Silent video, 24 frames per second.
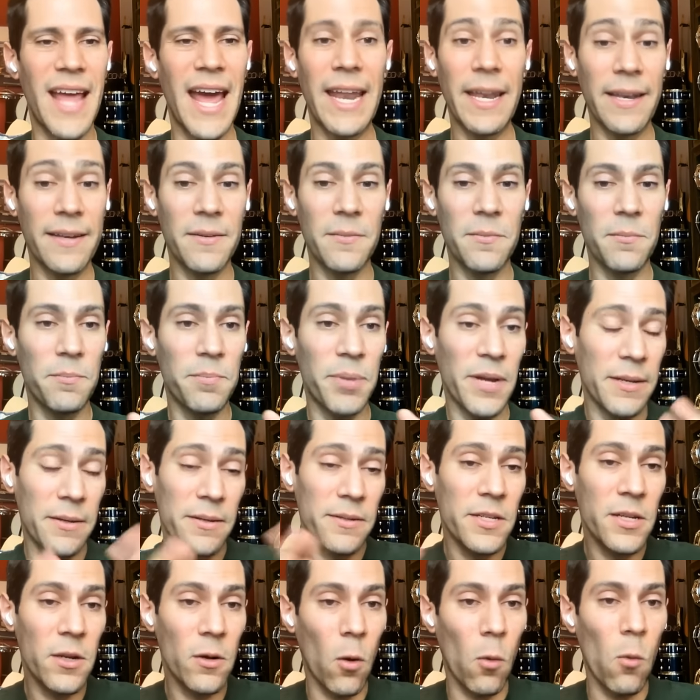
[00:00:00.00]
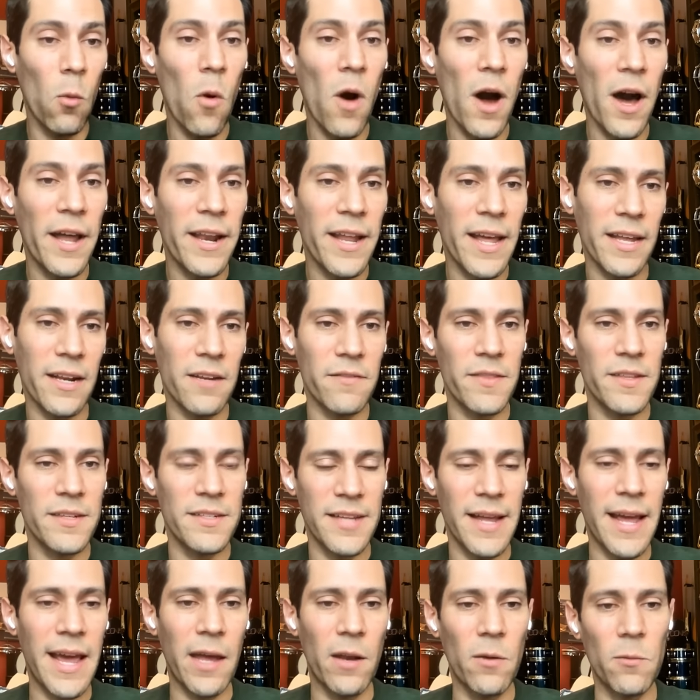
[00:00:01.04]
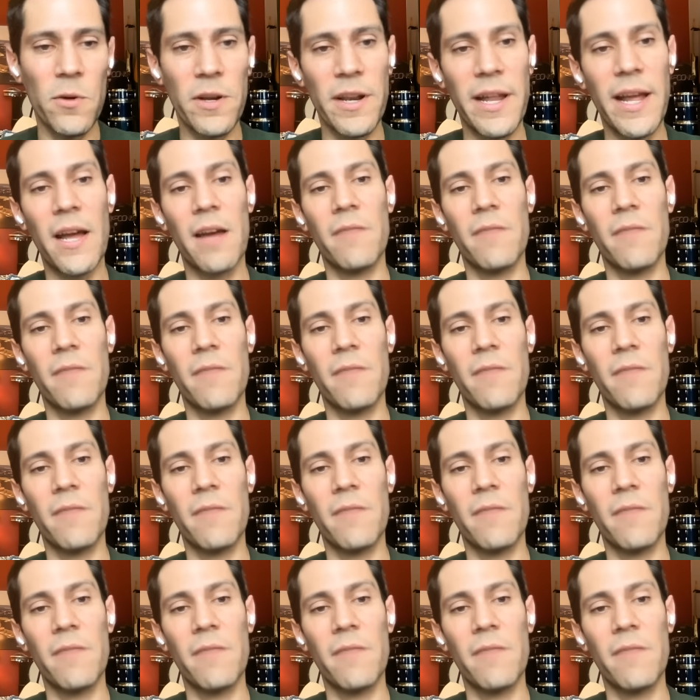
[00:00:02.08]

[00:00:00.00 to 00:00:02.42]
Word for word: you know, one out of the 10 would